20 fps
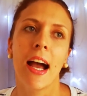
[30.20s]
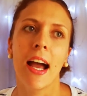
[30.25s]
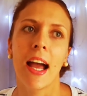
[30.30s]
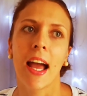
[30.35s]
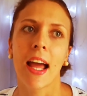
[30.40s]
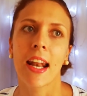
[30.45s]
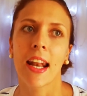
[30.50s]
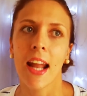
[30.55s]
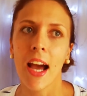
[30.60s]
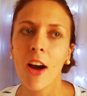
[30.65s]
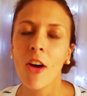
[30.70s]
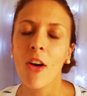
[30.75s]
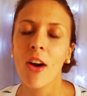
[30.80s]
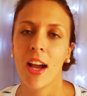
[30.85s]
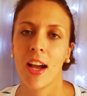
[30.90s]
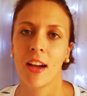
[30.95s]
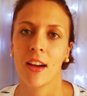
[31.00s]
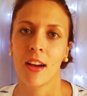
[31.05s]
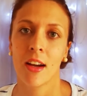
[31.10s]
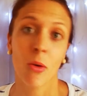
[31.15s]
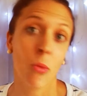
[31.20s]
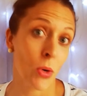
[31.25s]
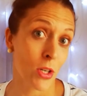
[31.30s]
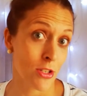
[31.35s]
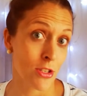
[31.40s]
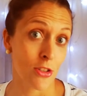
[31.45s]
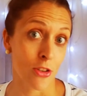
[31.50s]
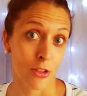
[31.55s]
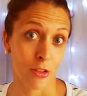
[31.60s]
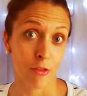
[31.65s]
and now I, I want
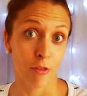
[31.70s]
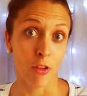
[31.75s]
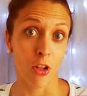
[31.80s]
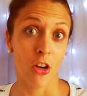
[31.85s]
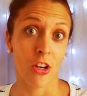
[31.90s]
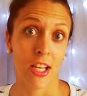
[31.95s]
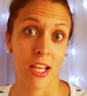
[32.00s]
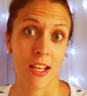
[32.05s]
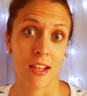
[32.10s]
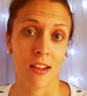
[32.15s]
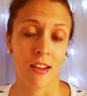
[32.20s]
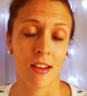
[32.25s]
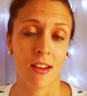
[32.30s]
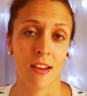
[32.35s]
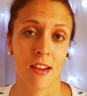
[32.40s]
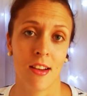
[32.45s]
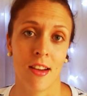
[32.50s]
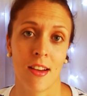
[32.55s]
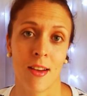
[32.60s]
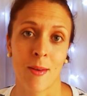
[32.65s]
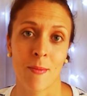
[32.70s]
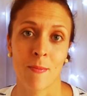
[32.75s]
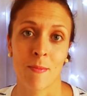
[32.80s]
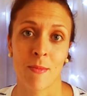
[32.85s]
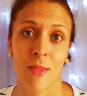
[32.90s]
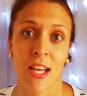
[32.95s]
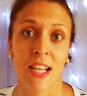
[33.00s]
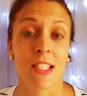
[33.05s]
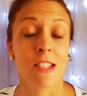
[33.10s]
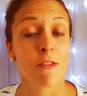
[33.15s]
to start vlogging. Um,
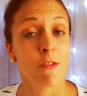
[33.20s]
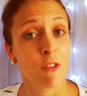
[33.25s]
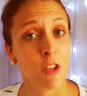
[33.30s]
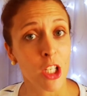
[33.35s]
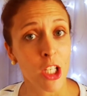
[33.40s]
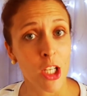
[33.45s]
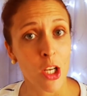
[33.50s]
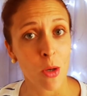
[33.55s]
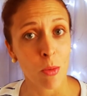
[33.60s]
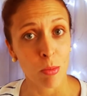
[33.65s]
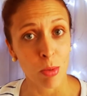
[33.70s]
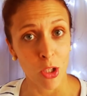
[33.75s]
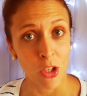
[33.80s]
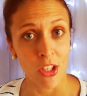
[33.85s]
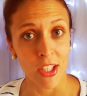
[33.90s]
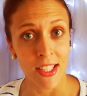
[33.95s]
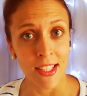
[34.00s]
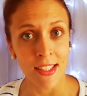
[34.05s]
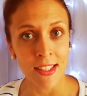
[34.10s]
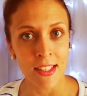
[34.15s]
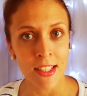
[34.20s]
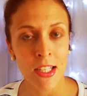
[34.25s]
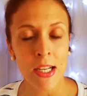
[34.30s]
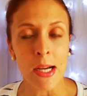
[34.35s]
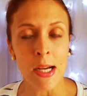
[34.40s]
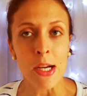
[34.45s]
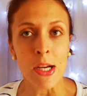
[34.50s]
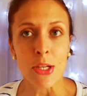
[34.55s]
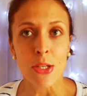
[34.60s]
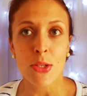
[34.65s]
that's video blogging.
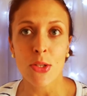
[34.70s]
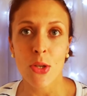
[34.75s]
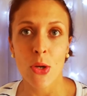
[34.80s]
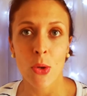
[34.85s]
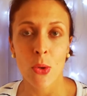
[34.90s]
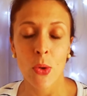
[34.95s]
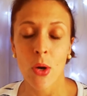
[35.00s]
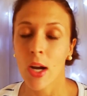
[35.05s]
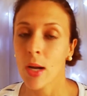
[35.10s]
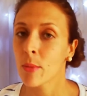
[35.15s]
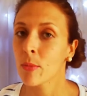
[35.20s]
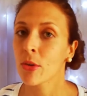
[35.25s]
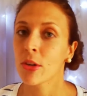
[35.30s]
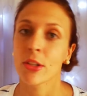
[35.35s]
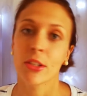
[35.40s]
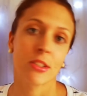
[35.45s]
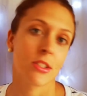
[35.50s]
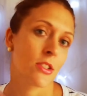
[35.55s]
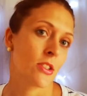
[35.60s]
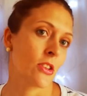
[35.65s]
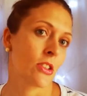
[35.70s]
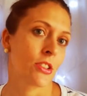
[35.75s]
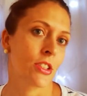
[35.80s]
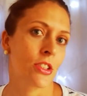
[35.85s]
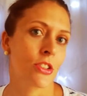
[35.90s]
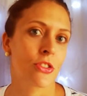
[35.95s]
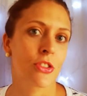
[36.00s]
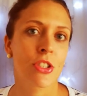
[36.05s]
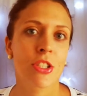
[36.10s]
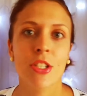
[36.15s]
So I'm going to start
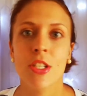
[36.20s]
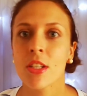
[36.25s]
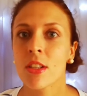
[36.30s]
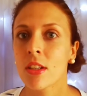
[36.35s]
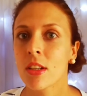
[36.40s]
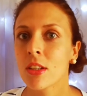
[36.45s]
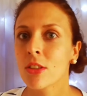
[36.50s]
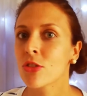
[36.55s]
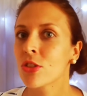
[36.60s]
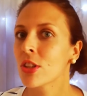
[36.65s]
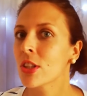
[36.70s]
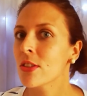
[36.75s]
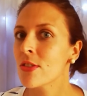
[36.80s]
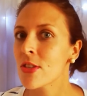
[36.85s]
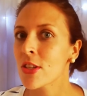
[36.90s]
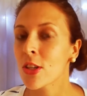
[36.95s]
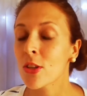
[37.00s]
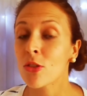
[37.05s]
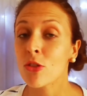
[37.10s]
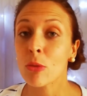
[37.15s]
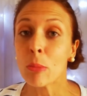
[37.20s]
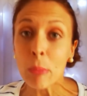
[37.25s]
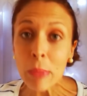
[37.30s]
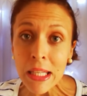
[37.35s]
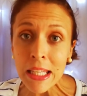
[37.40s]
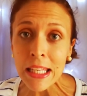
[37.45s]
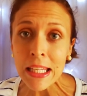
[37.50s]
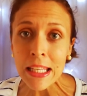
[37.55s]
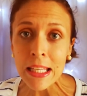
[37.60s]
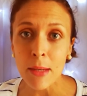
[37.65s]
introducing, introducing you to
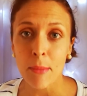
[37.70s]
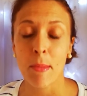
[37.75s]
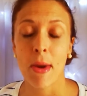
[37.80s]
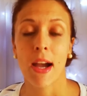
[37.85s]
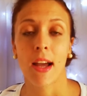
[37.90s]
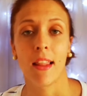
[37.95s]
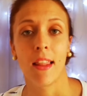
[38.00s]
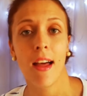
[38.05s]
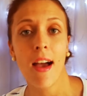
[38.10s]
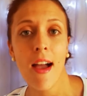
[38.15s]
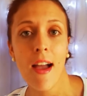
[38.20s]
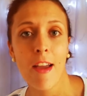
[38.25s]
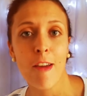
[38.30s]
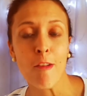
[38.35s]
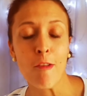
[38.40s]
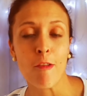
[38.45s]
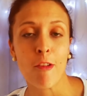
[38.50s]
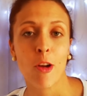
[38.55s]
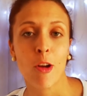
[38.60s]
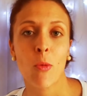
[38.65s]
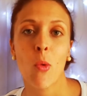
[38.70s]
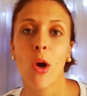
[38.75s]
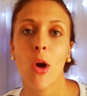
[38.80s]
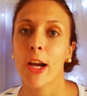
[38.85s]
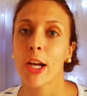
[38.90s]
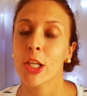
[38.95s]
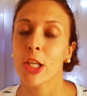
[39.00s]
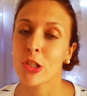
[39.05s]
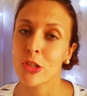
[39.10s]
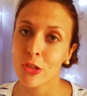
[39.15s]
me and my life and what
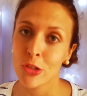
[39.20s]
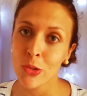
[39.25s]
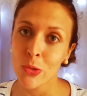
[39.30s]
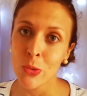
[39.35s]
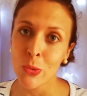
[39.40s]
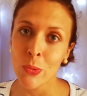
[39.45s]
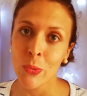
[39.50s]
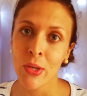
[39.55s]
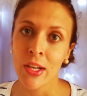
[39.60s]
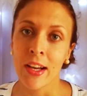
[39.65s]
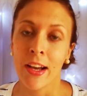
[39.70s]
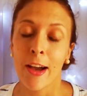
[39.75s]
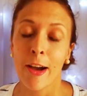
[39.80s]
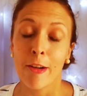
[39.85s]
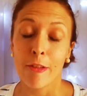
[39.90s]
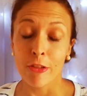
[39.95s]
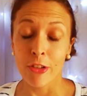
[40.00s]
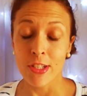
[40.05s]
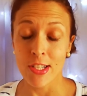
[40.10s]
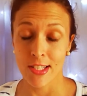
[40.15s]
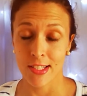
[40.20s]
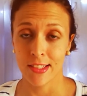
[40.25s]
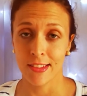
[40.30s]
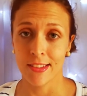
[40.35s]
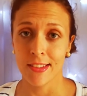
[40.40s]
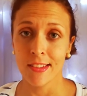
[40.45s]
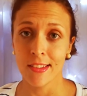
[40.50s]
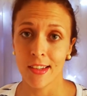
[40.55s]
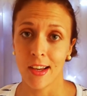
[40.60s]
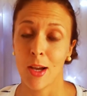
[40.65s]
I do.
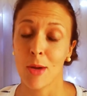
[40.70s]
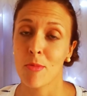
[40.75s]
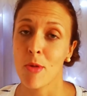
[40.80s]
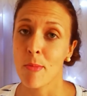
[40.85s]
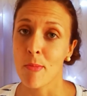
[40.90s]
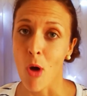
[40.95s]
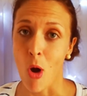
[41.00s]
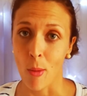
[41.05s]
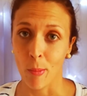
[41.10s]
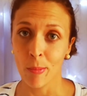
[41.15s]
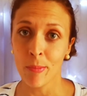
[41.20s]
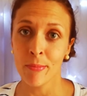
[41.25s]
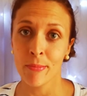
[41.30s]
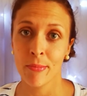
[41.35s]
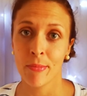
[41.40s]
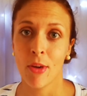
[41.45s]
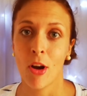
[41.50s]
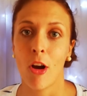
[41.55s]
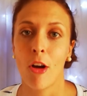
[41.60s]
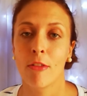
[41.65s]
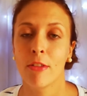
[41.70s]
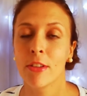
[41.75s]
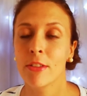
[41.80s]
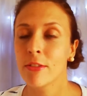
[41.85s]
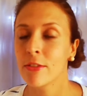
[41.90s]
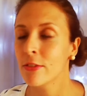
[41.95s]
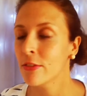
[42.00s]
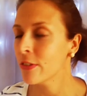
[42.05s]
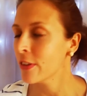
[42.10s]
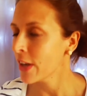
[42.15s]
Firstly, I'm a mom of a
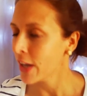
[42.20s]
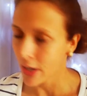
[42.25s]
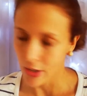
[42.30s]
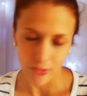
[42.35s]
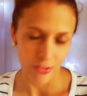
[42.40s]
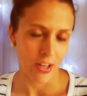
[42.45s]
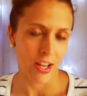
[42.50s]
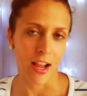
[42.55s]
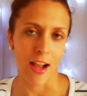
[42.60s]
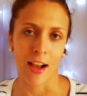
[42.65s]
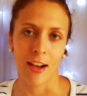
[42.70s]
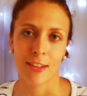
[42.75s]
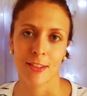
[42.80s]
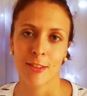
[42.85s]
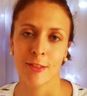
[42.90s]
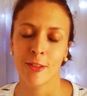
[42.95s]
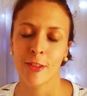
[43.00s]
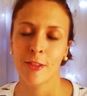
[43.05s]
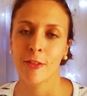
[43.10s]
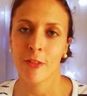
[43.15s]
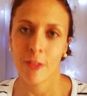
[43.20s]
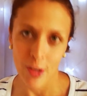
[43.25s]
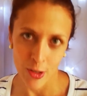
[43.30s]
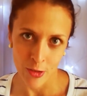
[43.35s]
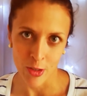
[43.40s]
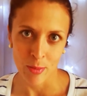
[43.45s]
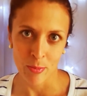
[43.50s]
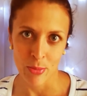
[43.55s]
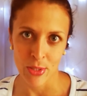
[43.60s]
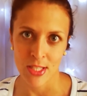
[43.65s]
very active and
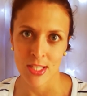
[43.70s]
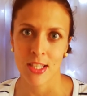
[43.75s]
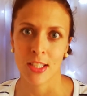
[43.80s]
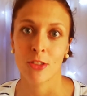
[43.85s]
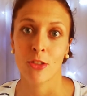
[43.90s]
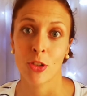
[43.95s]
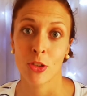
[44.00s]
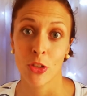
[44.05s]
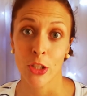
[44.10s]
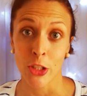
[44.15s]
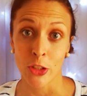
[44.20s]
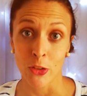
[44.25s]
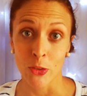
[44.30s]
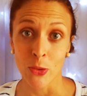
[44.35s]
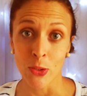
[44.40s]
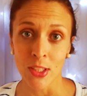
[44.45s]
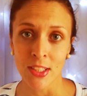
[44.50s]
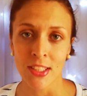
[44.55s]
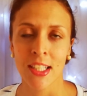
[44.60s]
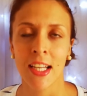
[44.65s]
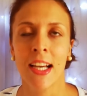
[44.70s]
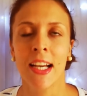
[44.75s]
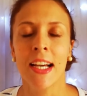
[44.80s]
very busy two-year-old